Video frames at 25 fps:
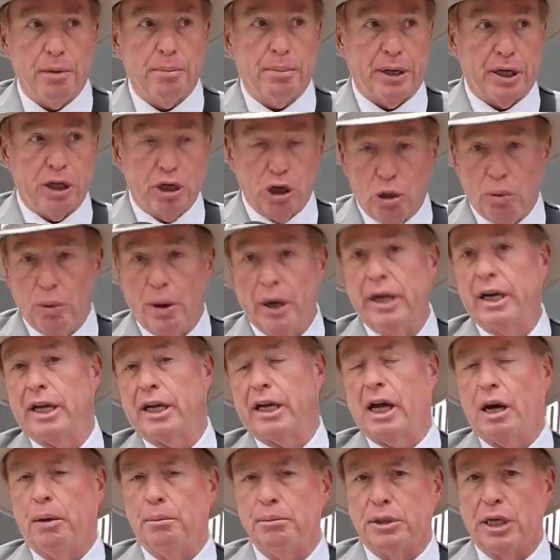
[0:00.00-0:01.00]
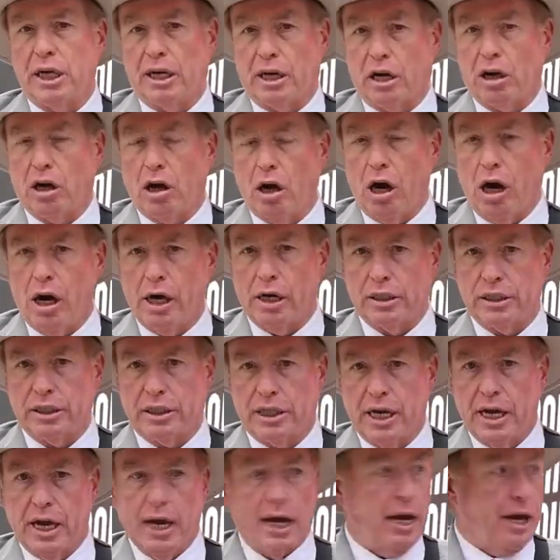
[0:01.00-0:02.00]
But you know what? It comes at a
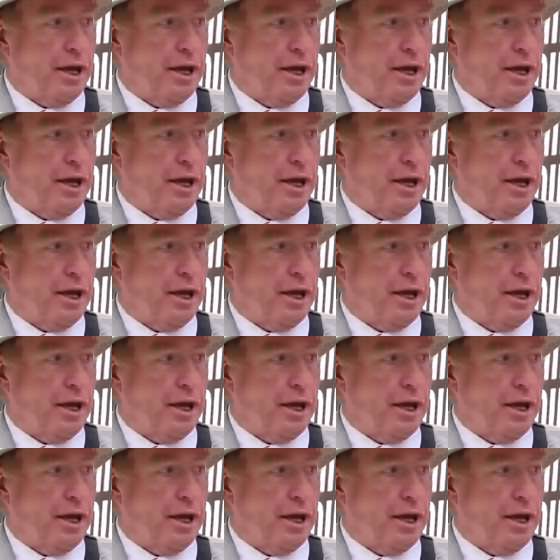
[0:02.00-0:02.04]
cost.